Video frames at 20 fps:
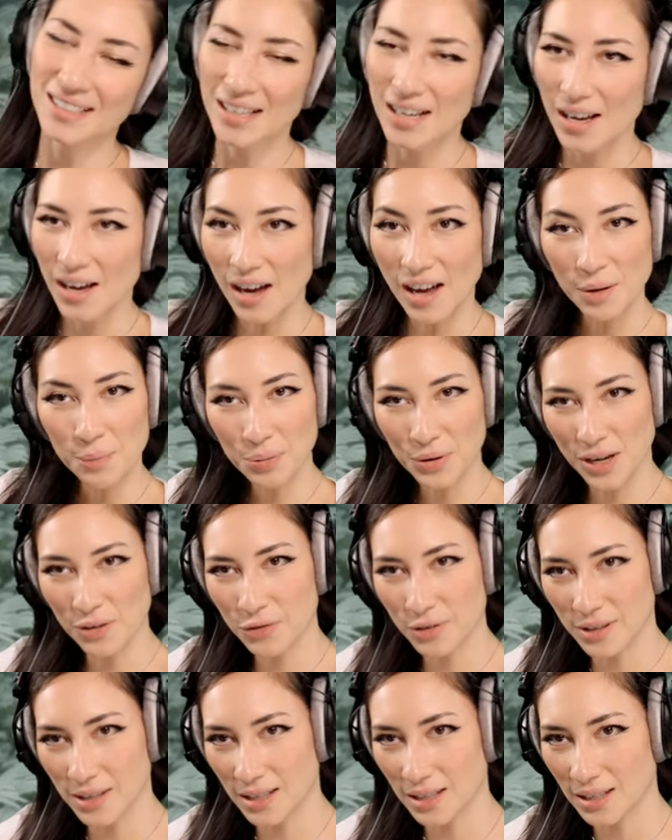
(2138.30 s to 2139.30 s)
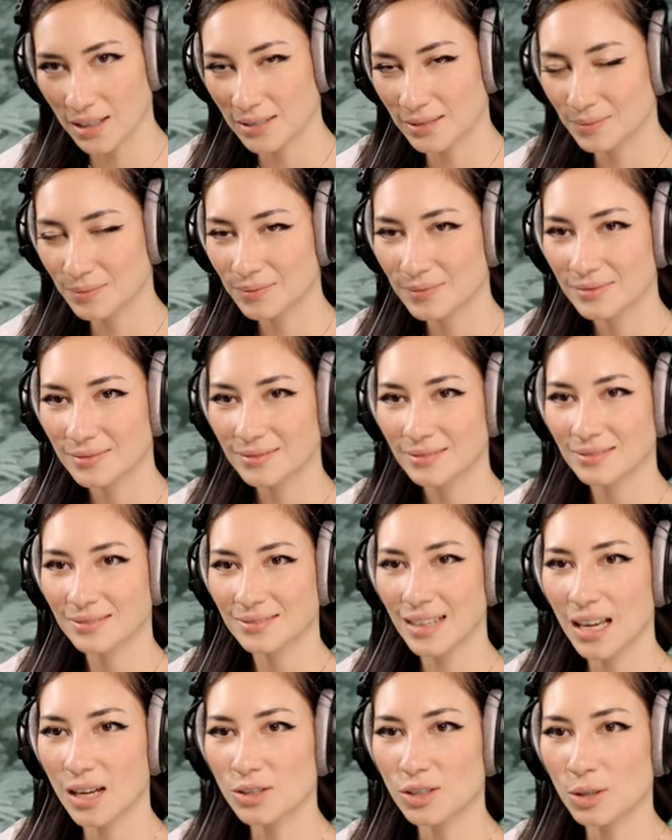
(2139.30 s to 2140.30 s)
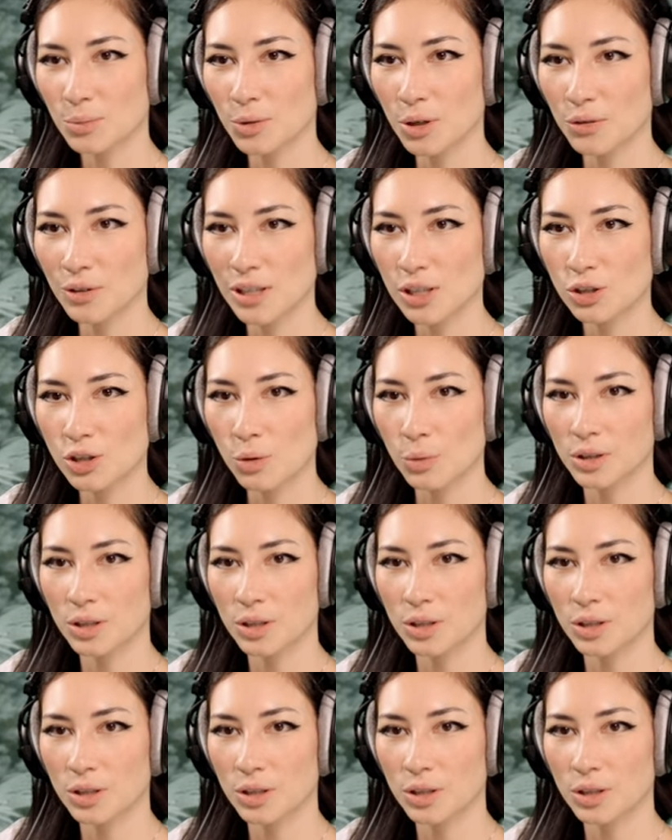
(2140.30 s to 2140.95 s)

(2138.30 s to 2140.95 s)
I pray for thee. Ouch, I'm not really sure what the